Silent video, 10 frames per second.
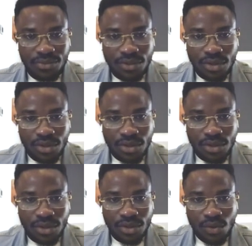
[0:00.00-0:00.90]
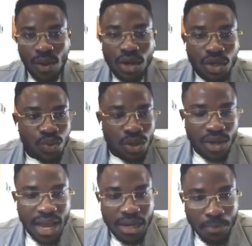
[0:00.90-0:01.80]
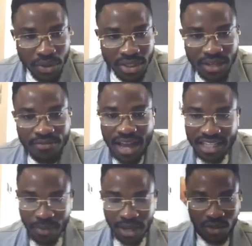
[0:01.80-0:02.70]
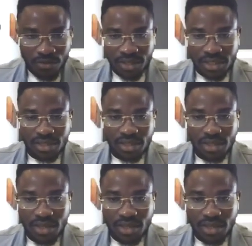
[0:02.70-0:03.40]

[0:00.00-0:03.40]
True. Why don't you look at the positive aspect of it?